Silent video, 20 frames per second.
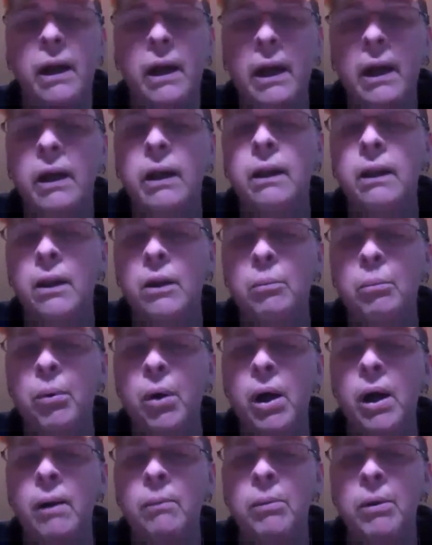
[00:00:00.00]
in the
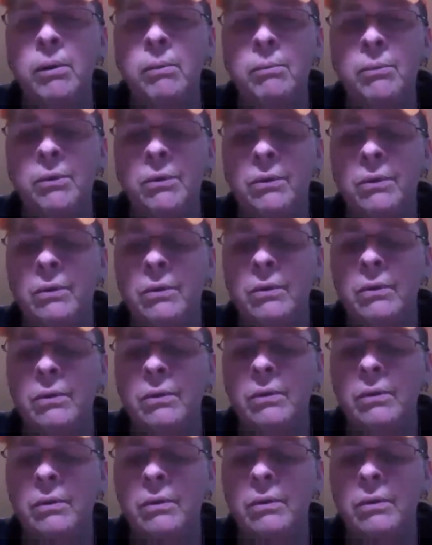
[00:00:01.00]
problems,
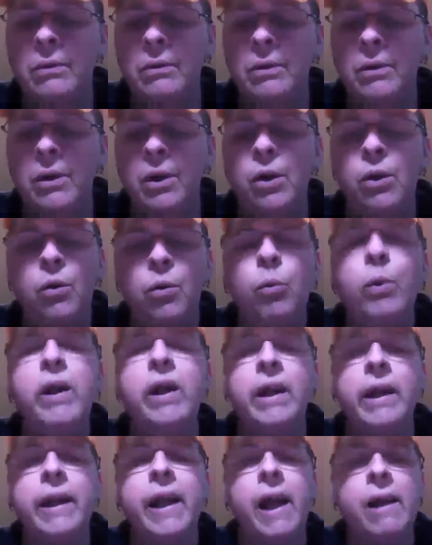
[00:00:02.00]

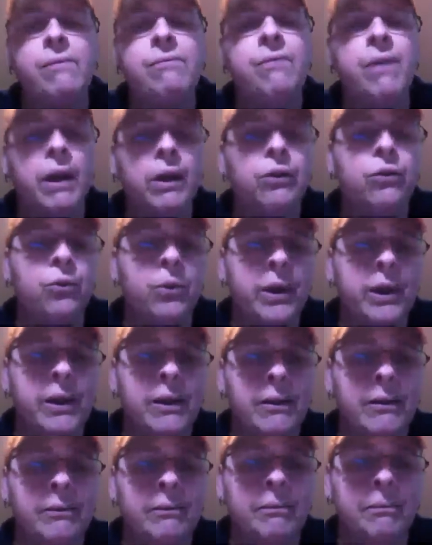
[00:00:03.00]
we can have victory.
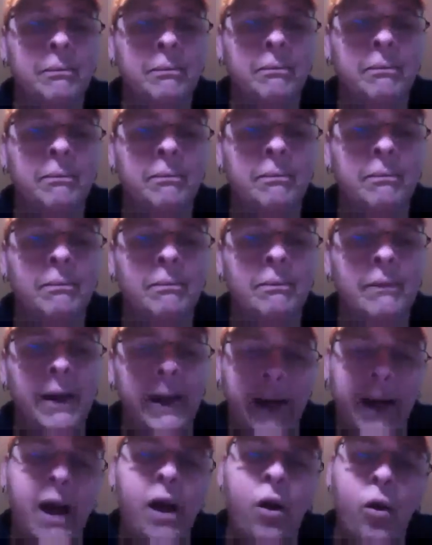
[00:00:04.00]

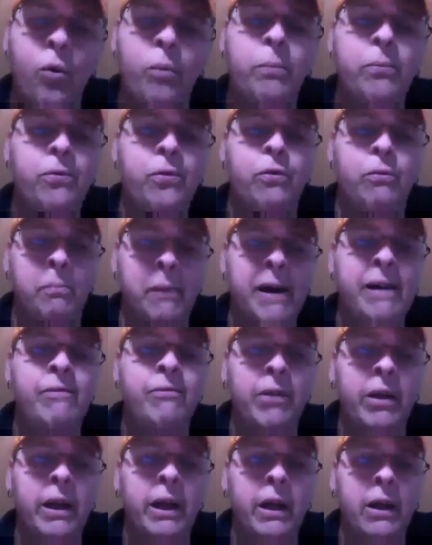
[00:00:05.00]
And I hope through my
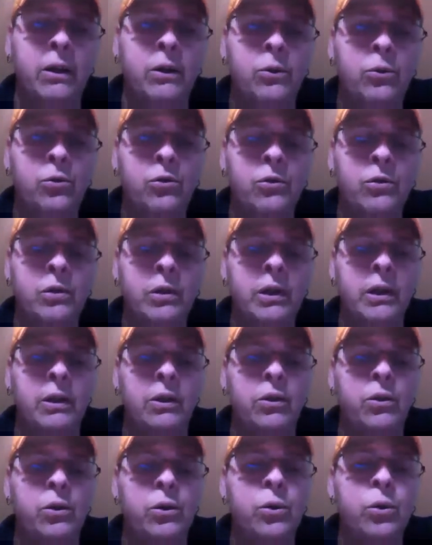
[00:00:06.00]
videos
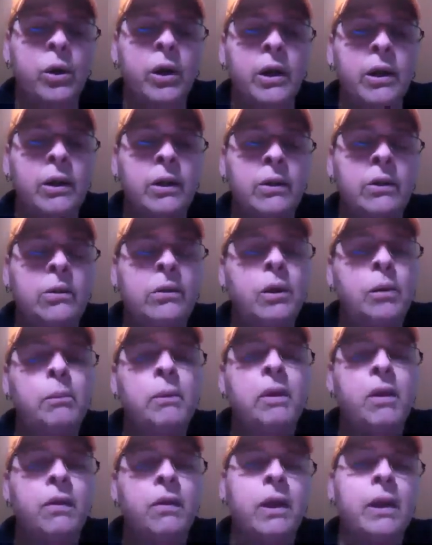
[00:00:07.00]
and through some
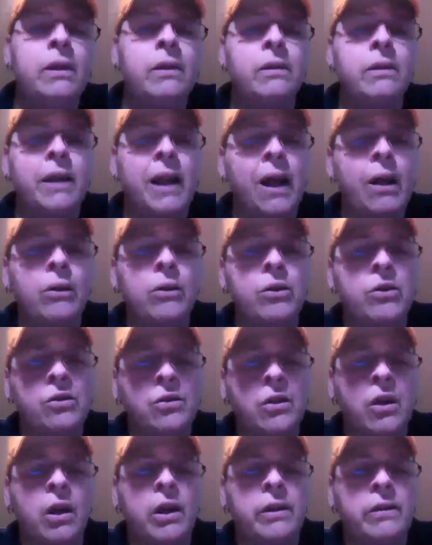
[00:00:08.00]
of the things that I'll
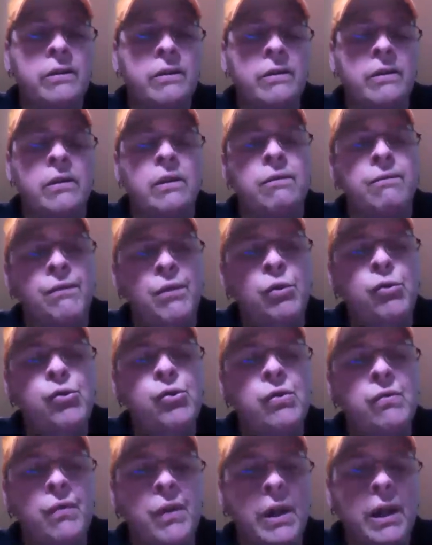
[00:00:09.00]
discuss in the
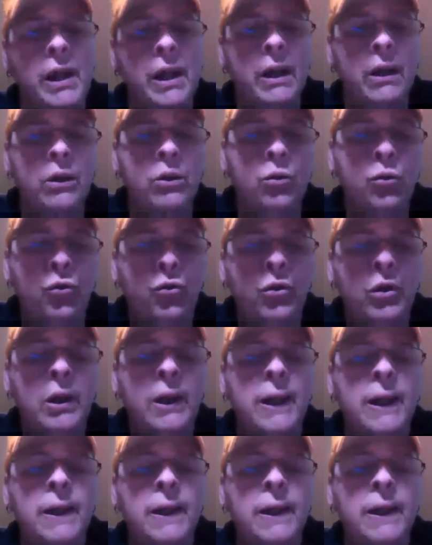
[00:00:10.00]
future videos